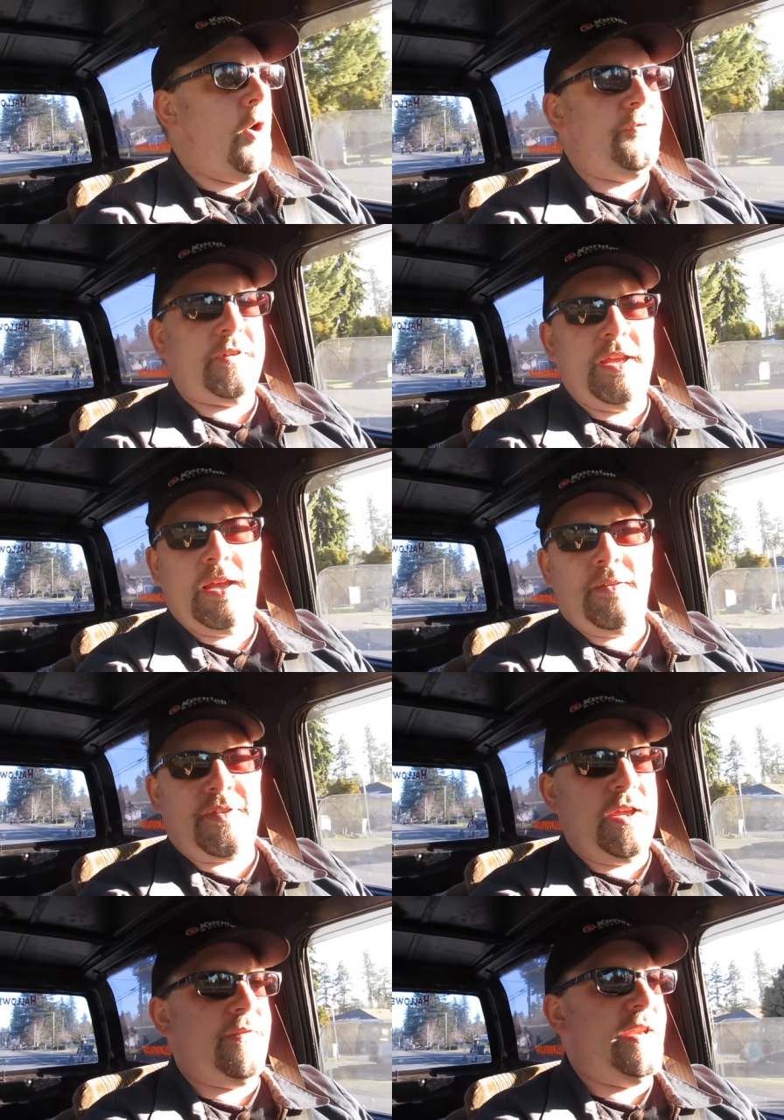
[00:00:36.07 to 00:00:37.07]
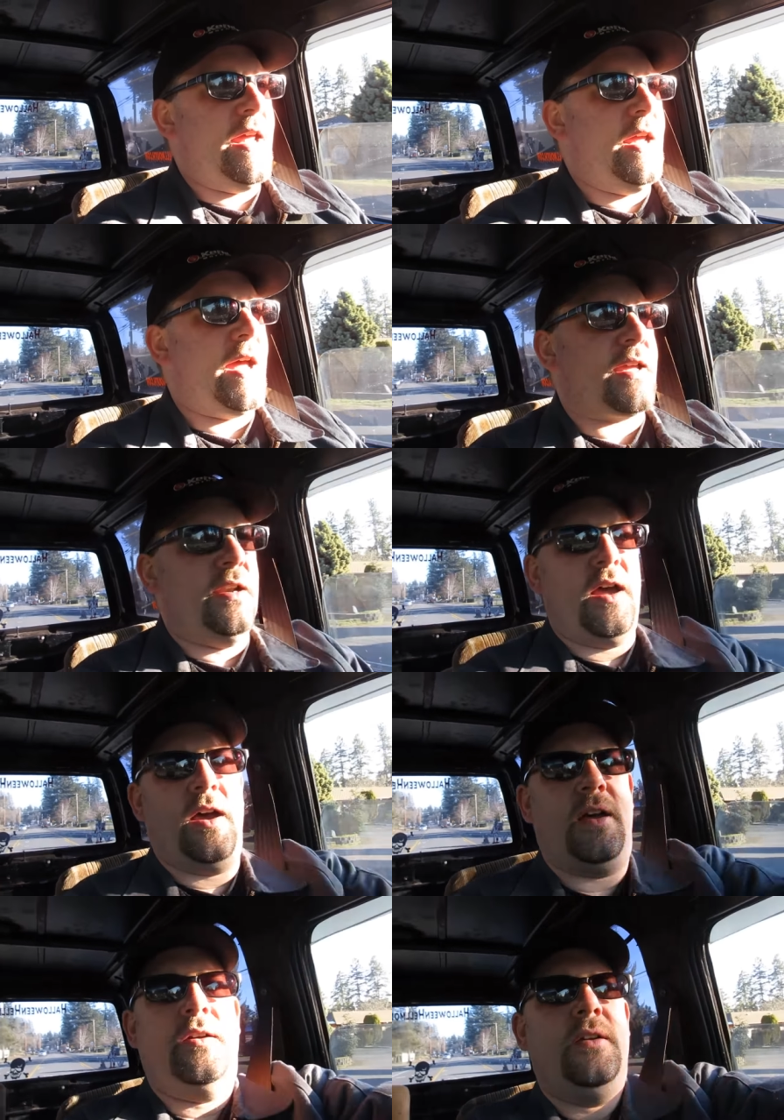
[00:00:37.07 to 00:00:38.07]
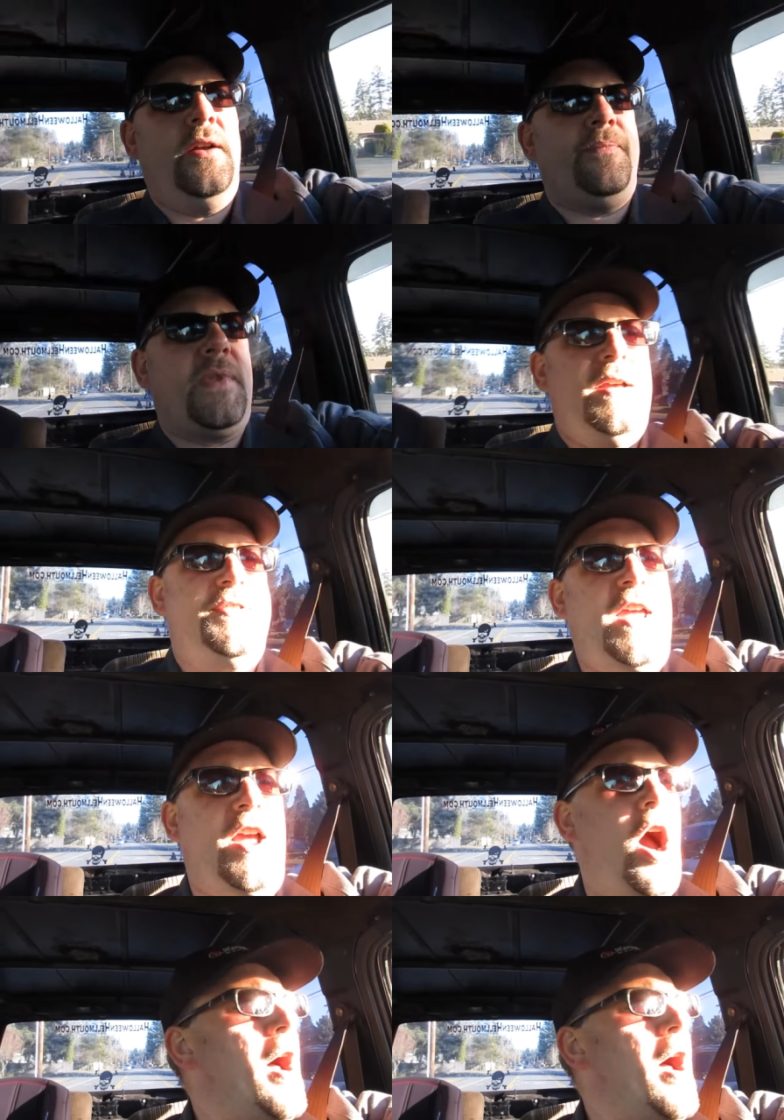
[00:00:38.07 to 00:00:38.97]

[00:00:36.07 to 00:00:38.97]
hopefully at the end of the day I can uh, take